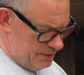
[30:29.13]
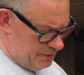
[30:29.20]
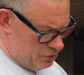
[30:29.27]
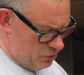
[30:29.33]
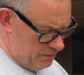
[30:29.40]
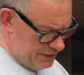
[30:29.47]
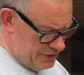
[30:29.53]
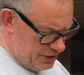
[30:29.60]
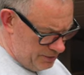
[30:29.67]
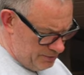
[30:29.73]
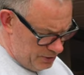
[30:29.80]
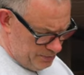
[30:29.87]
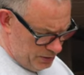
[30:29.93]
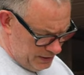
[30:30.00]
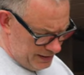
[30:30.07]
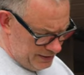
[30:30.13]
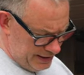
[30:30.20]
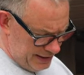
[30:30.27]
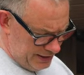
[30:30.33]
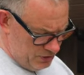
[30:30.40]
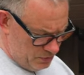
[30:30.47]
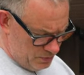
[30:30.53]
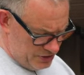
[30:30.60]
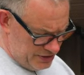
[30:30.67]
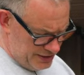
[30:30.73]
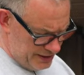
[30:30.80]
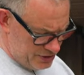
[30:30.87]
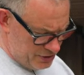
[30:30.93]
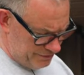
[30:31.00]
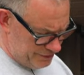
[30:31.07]
torque wrench up, you pull out the handle which
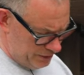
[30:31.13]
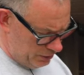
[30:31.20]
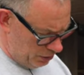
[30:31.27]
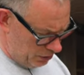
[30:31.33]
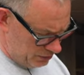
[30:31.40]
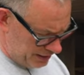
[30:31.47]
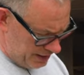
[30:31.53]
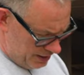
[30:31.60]
takes off the lock